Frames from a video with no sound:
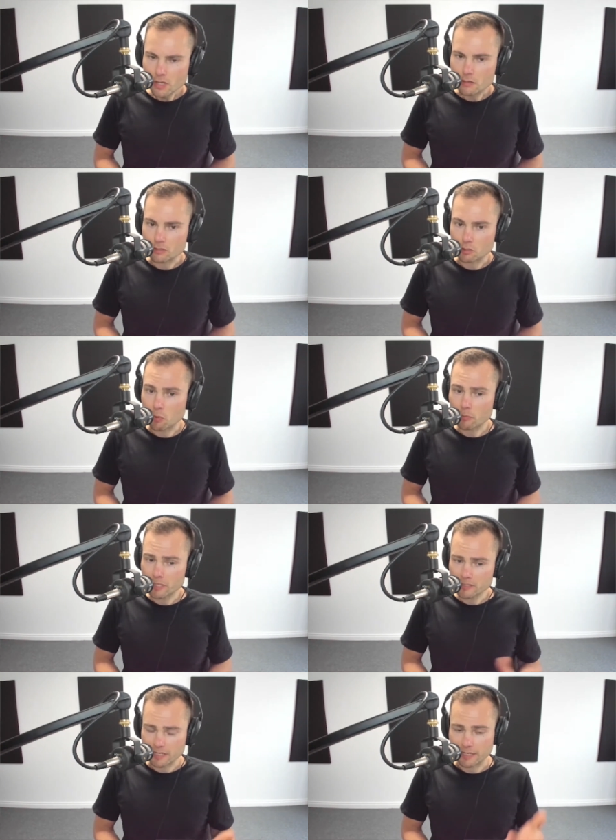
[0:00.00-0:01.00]
So, what we
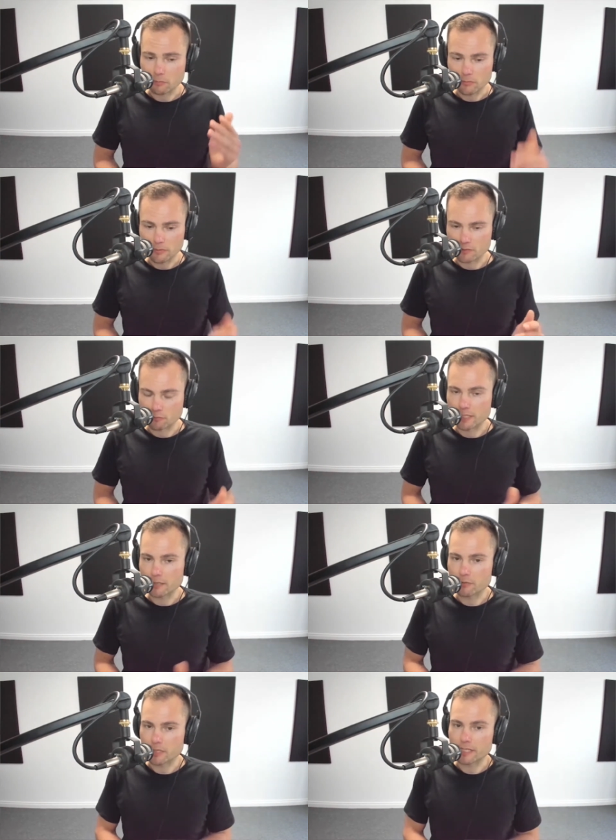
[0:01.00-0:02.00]
see that's
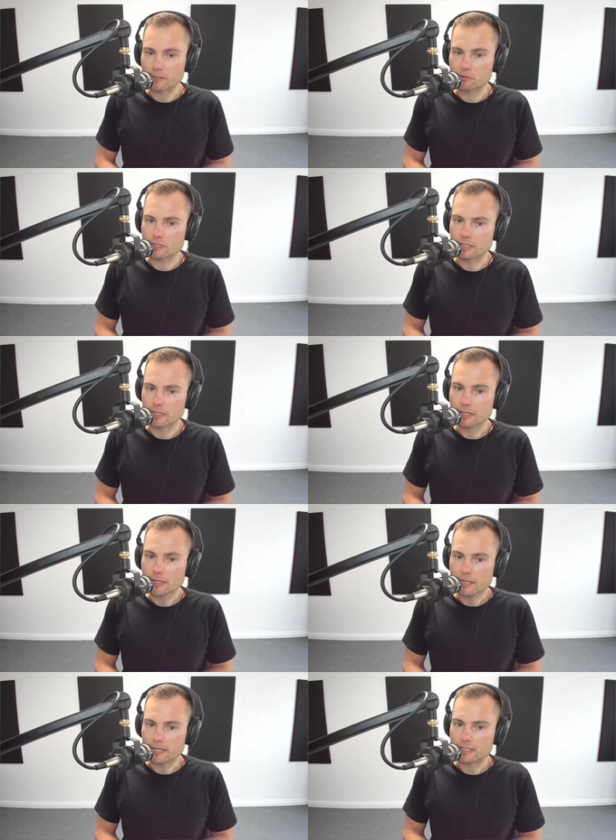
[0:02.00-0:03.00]
really, really interesting
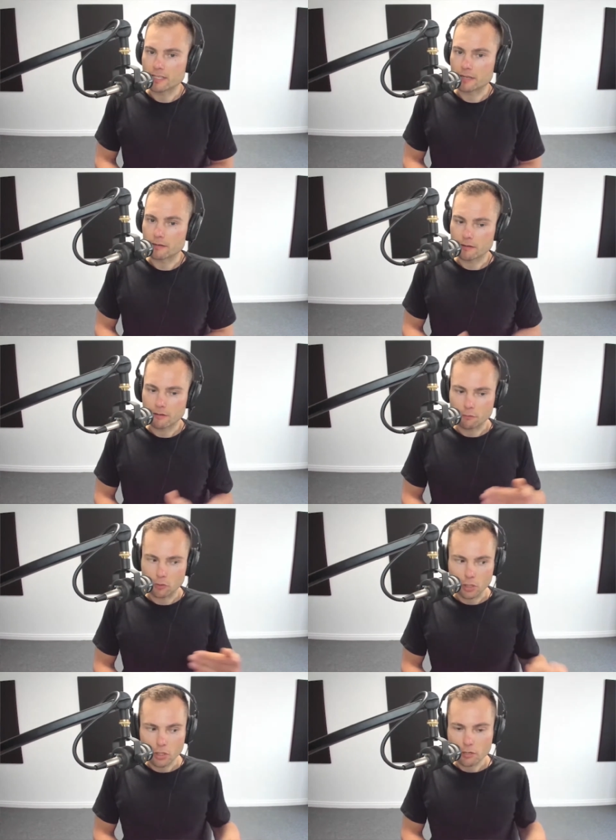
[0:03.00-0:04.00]
is that for
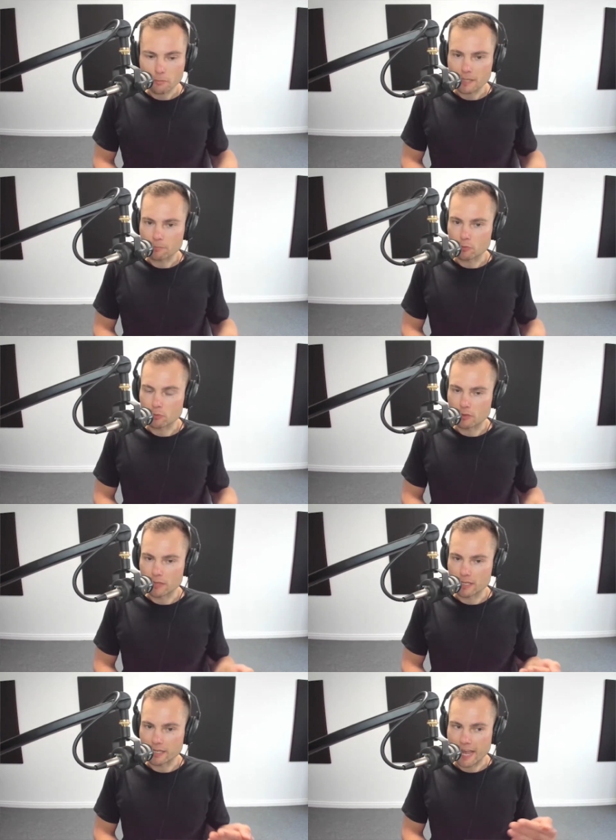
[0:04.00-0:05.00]
a lot of people,
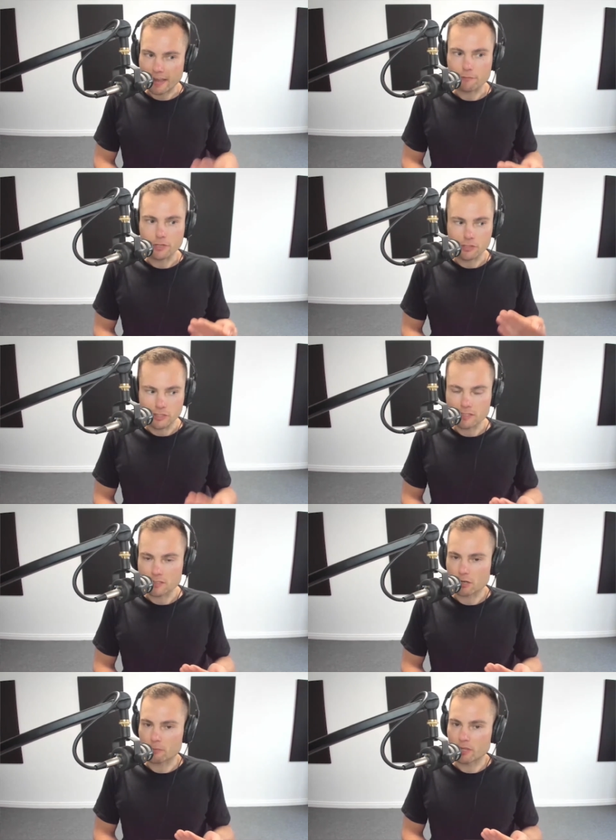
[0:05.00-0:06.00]
the average listen
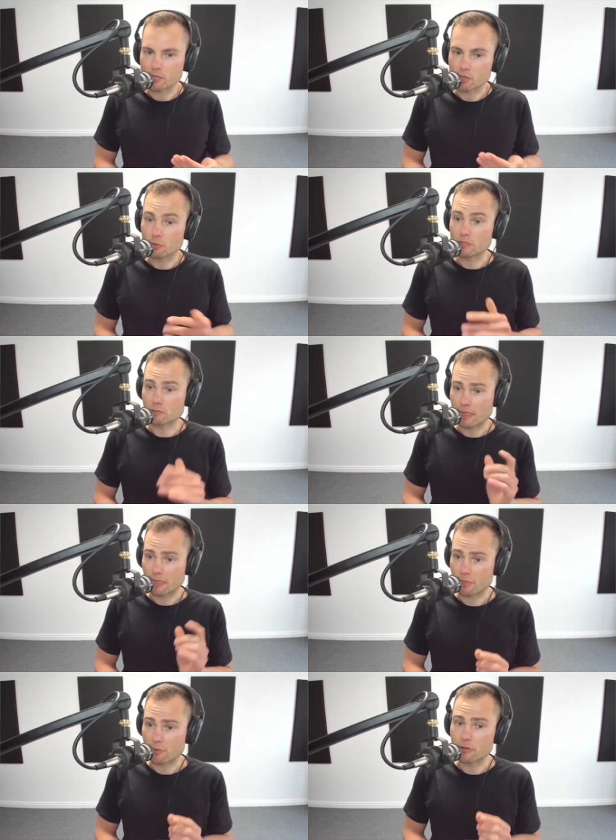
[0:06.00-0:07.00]
time of their show is
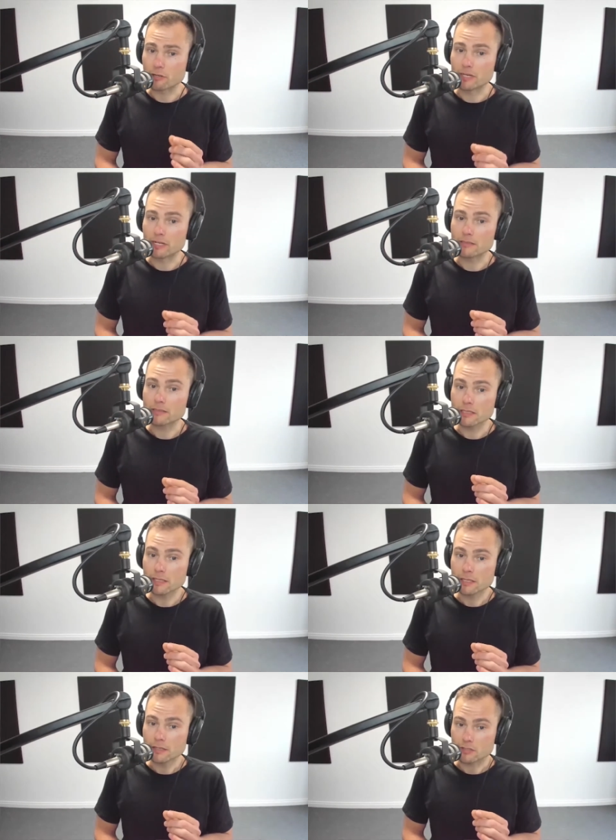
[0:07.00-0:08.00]
around 30 minutes.
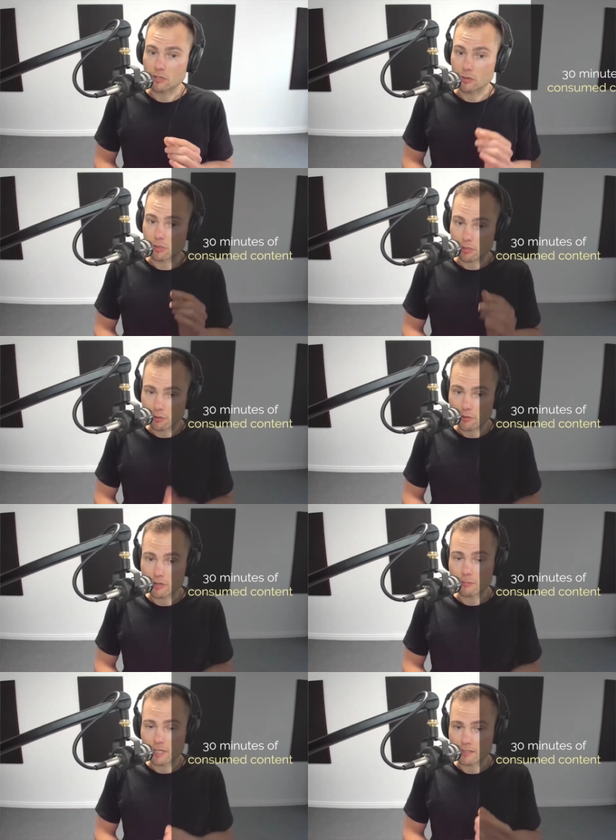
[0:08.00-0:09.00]
Mm-hmm. So, mm.
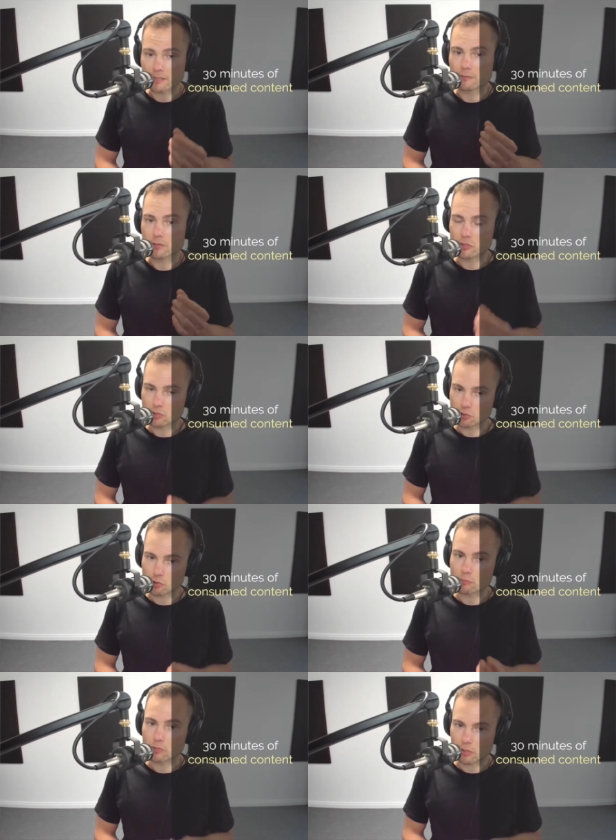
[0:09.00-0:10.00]
30 minutes of
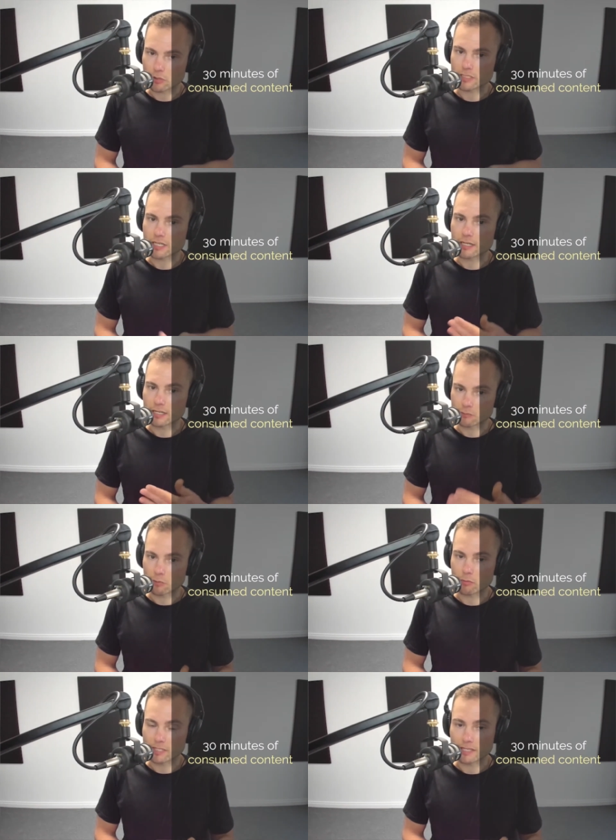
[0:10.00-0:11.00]
consumed content is
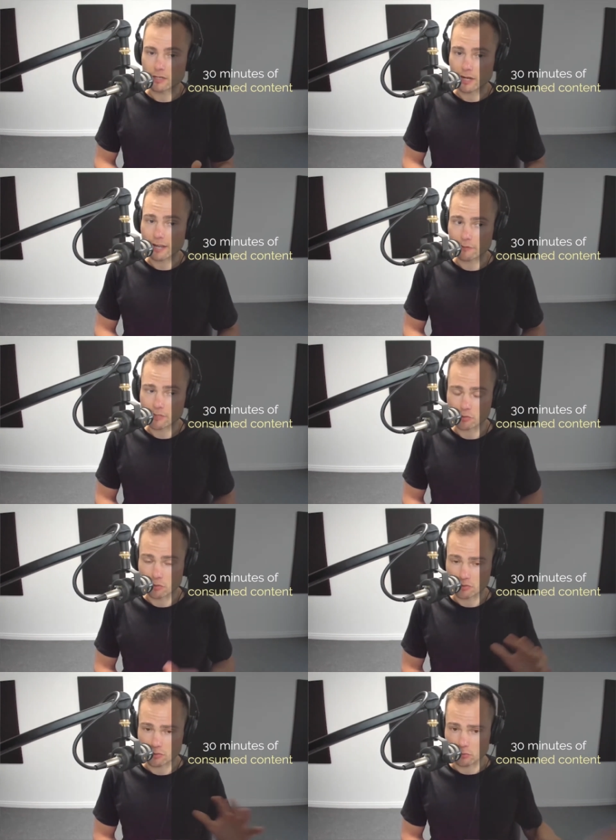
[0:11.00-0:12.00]
what we see on average
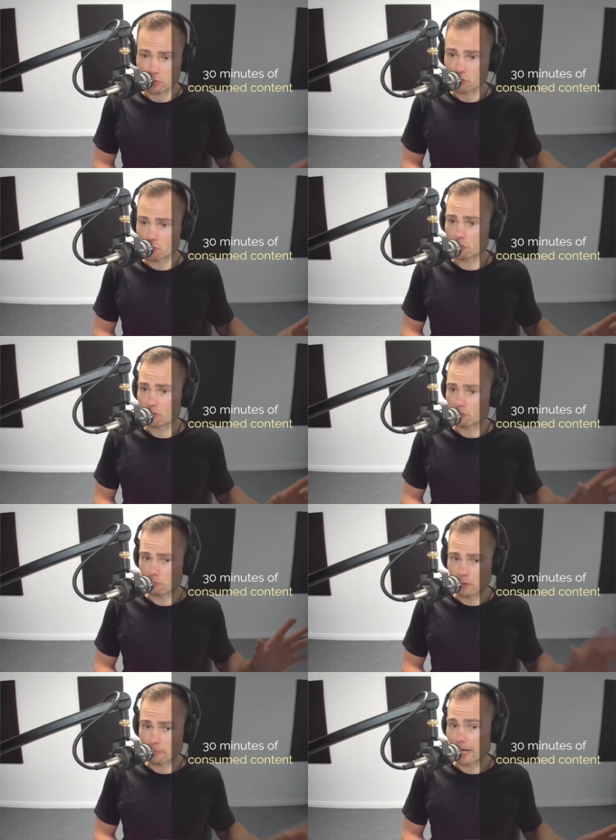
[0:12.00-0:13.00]
across all the shows
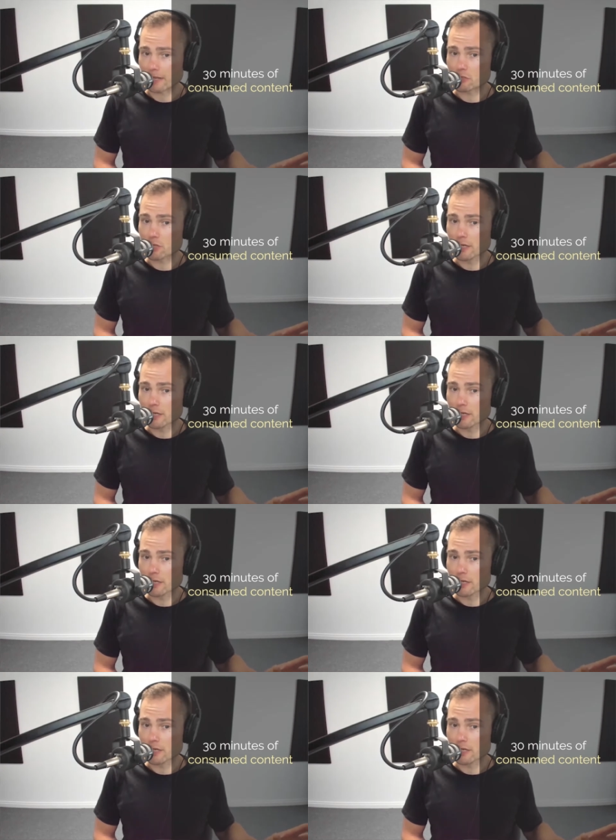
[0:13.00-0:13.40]
we manage.